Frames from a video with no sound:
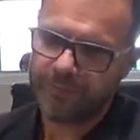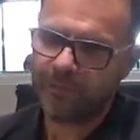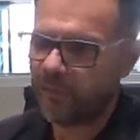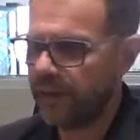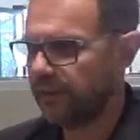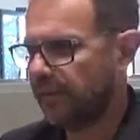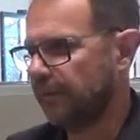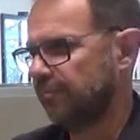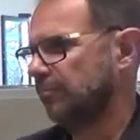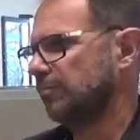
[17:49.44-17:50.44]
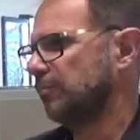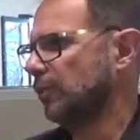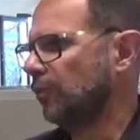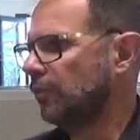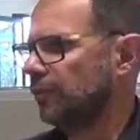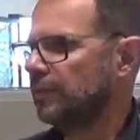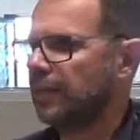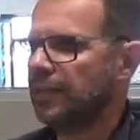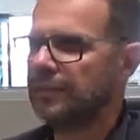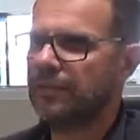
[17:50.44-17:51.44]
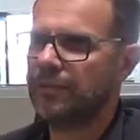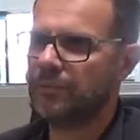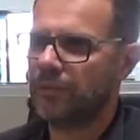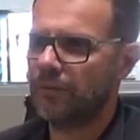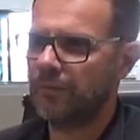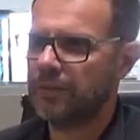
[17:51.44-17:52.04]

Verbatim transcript: a friend that you know were discussing this problem.